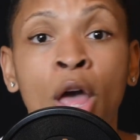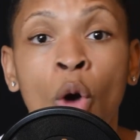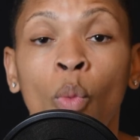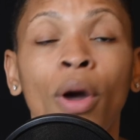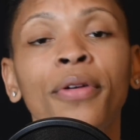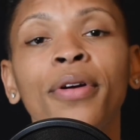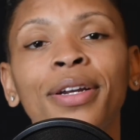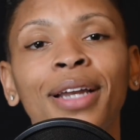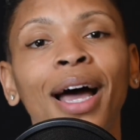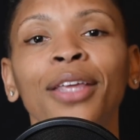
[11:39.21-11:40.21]
Whether or
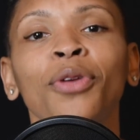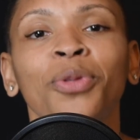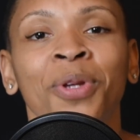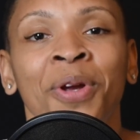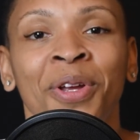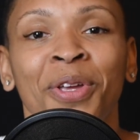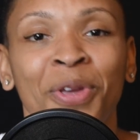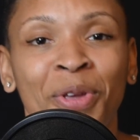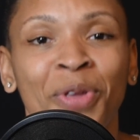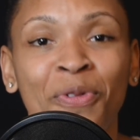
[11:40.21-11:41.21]
not
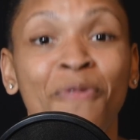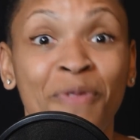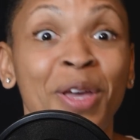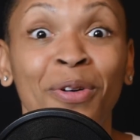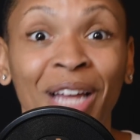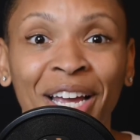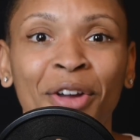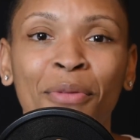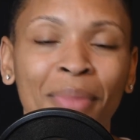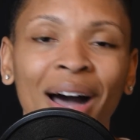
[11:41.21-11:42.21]
you feel like
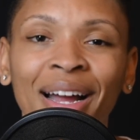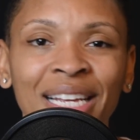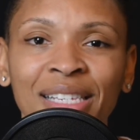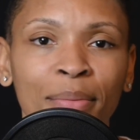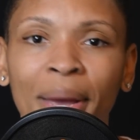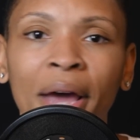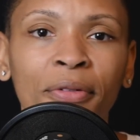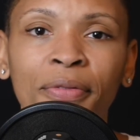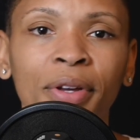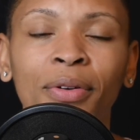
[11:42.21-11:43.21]
your mind is a
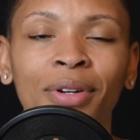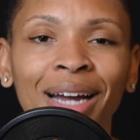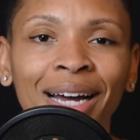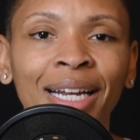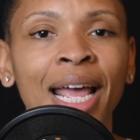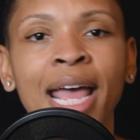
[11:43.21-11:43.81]
battlefield or not,